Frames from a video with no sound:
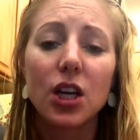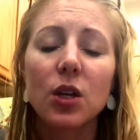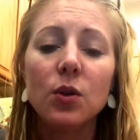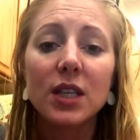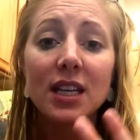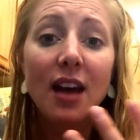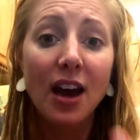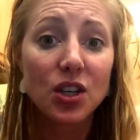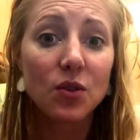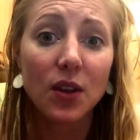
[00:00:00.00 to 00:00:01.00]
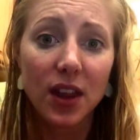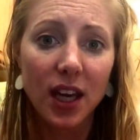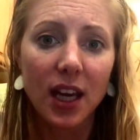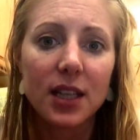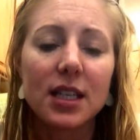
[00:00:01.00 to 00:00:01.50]
Using natural
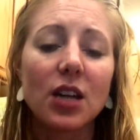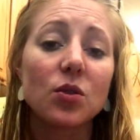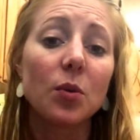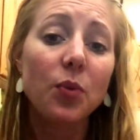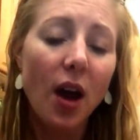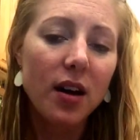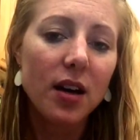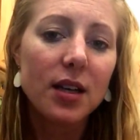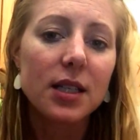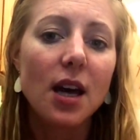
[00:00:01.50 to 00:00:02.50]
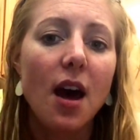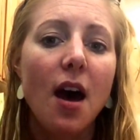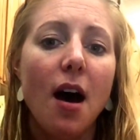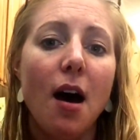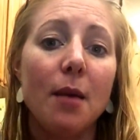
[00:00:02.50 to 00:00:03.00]
things, natural products,
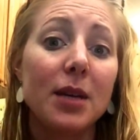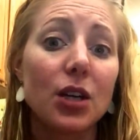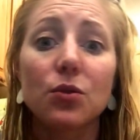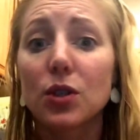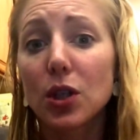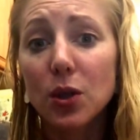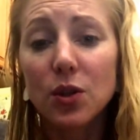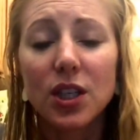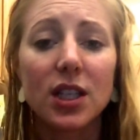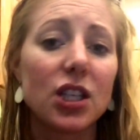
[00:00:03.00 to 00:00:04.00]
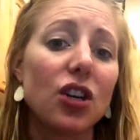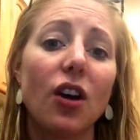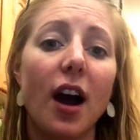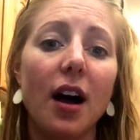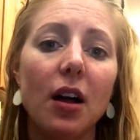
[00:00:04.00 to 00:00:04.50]
natural solutions to your
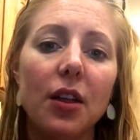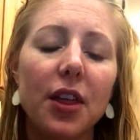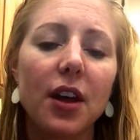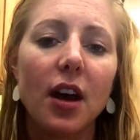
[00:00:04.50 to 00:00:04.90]
health.